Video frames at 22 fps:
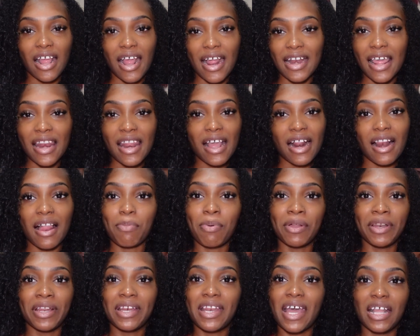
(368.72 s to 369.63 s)
or 9 o'clock
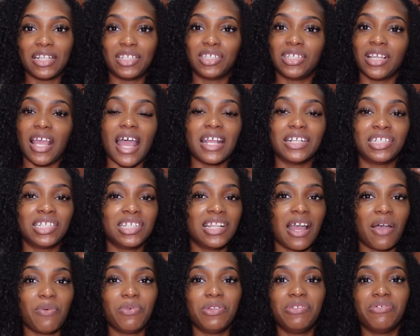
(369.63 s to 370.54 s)
on the dad, I see
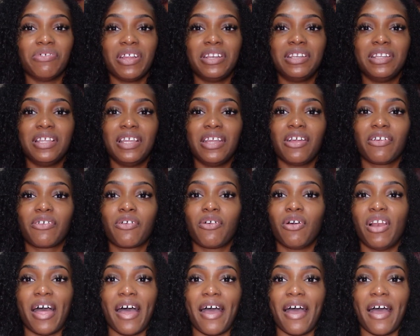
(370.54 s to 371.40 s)
that with red hair color.